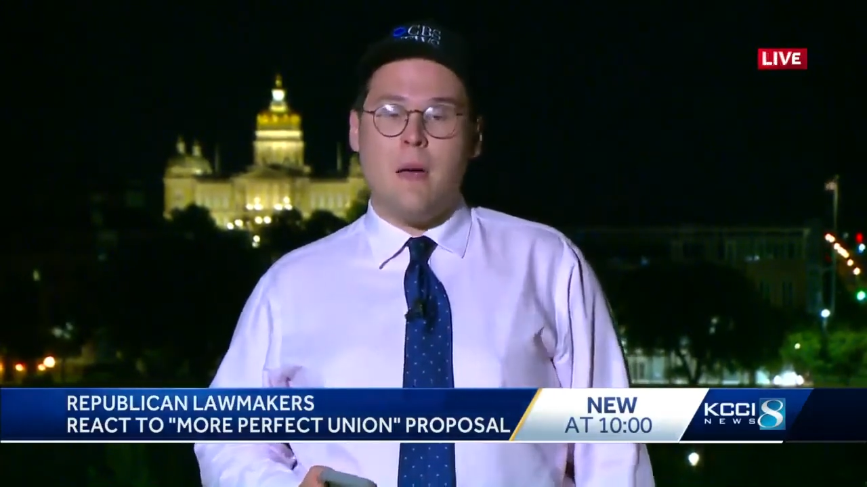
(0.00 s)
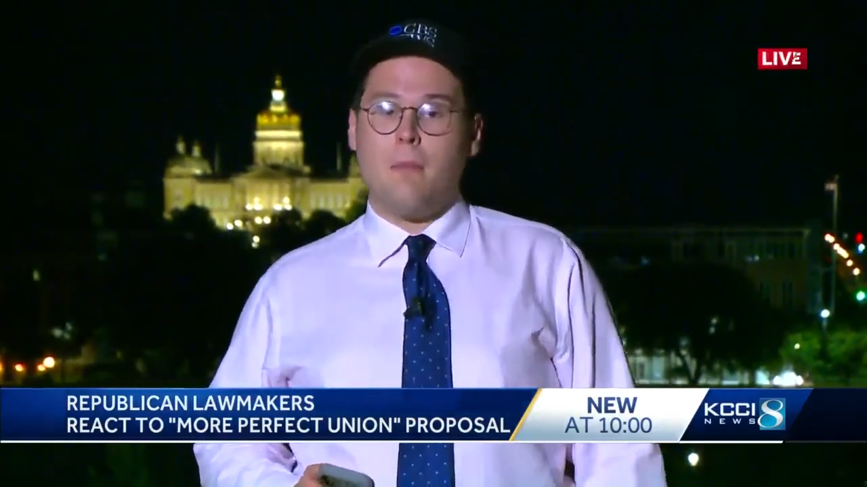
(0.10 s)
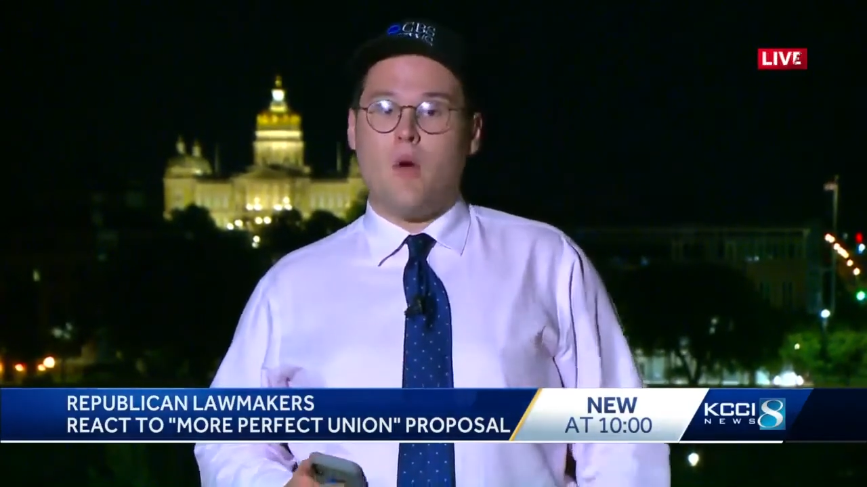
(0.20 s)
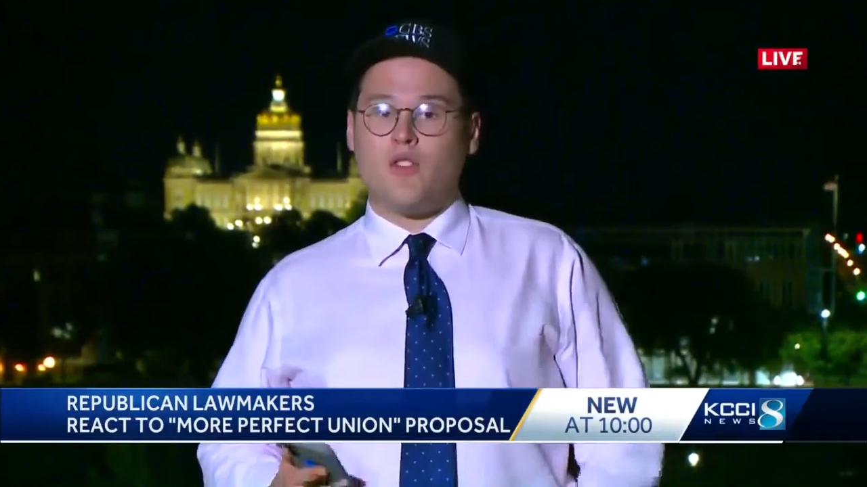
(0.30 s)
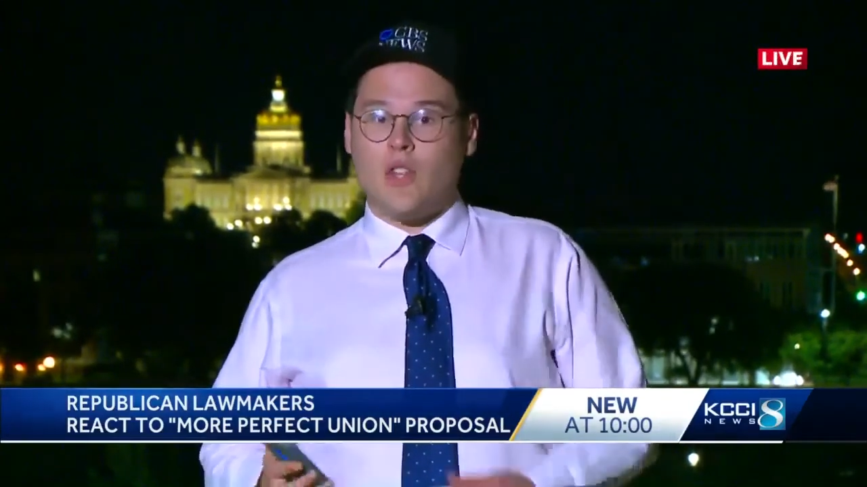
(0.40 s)

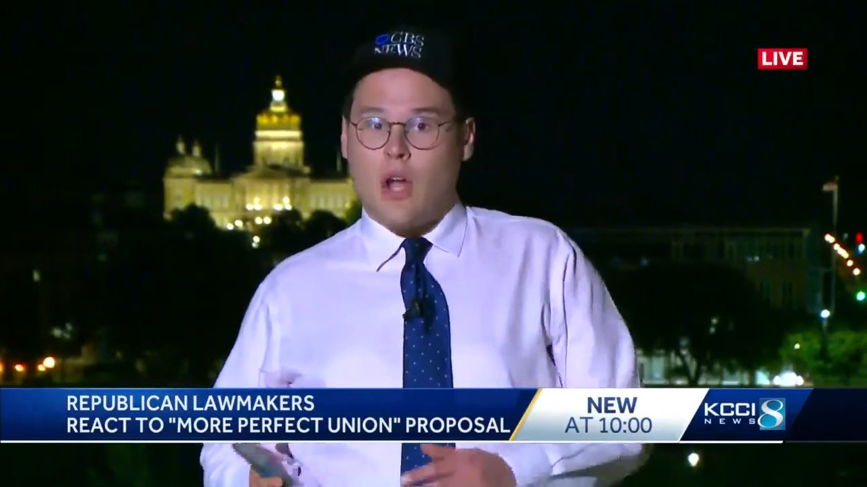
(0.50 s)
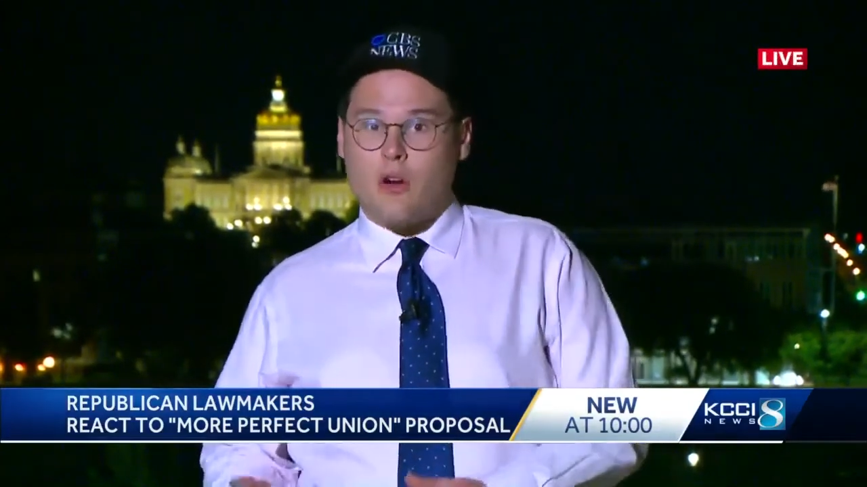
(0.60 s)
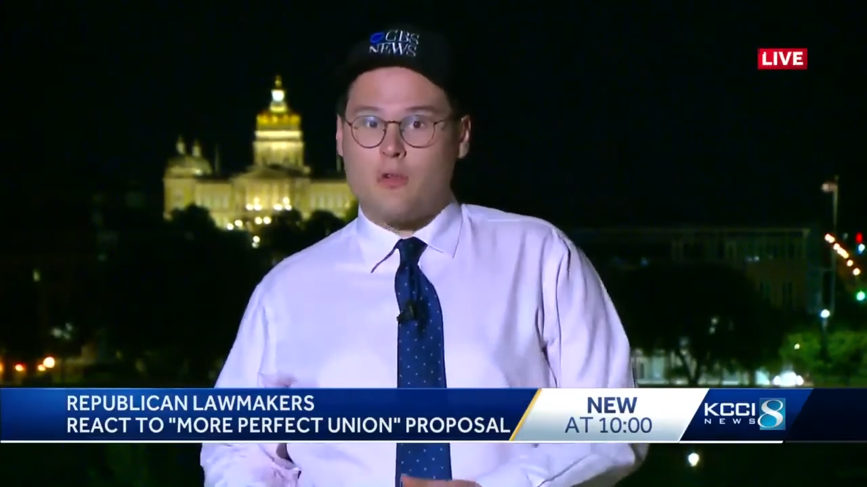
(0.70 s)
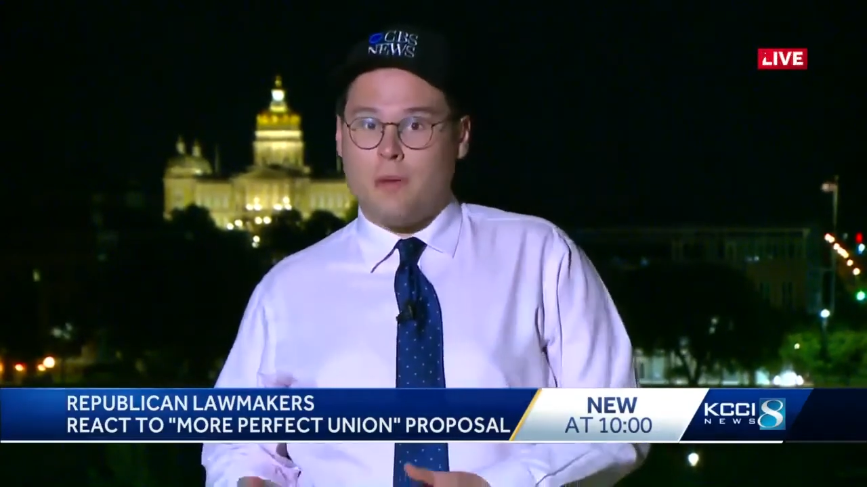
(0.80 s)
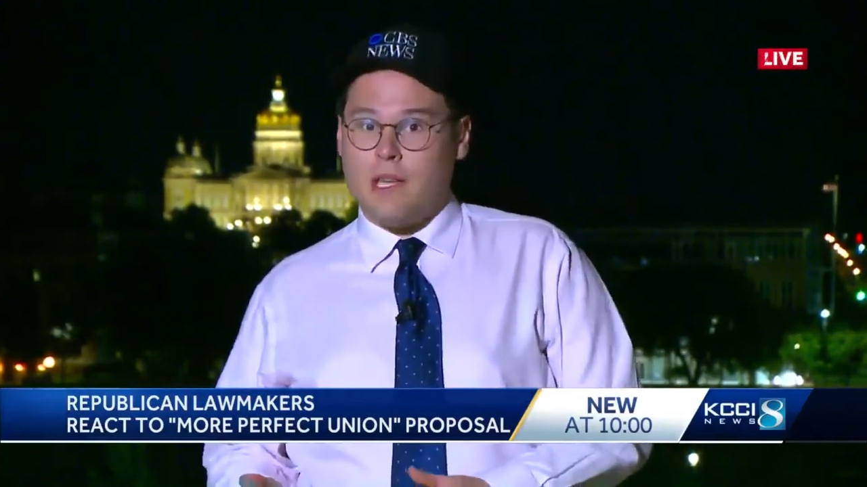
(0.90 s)
most
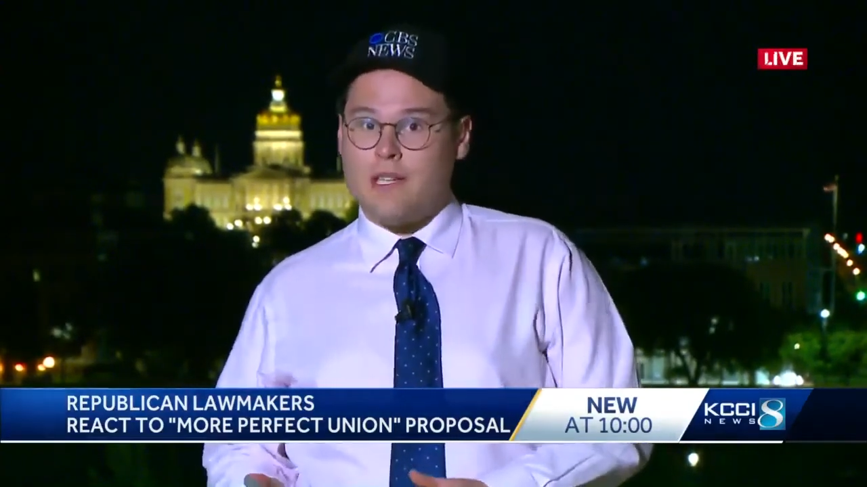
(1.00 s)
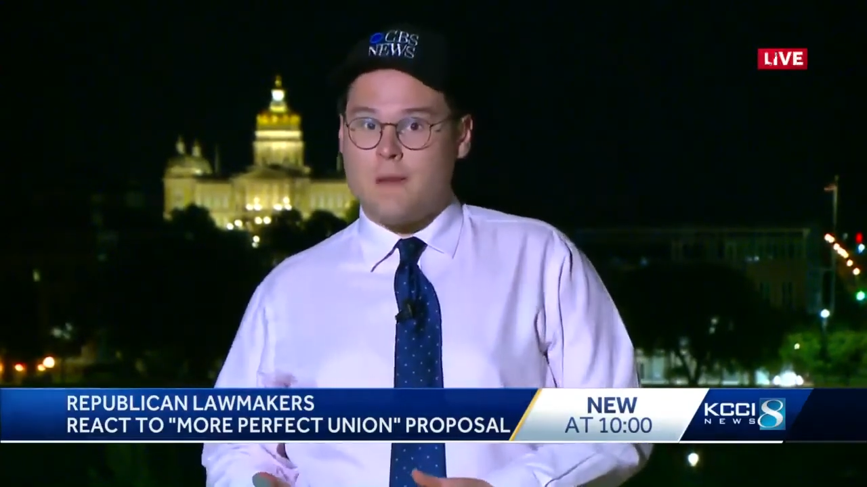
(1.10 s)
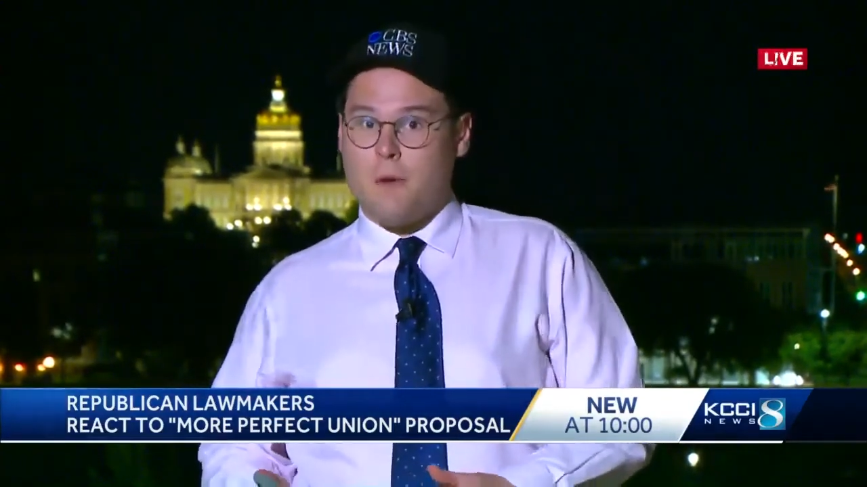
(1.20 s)
large police